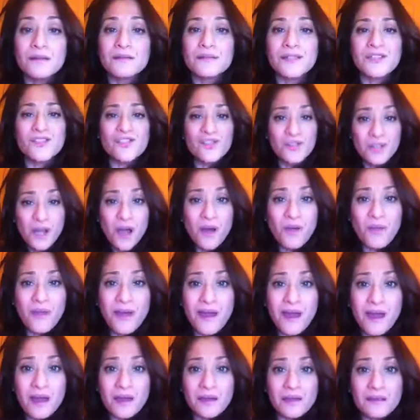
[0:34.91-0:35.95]
Did you know
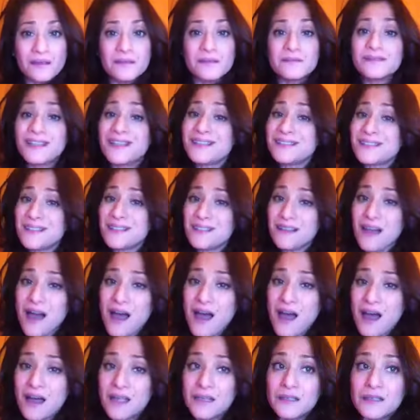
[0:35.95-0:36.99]
that? That's a
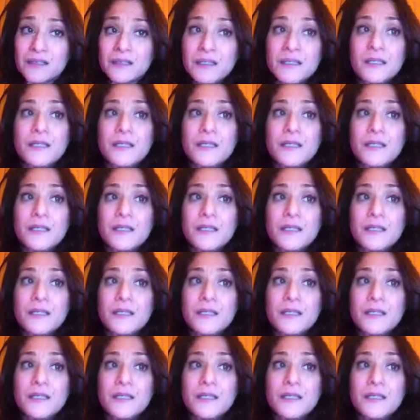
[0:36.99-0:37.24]
lot.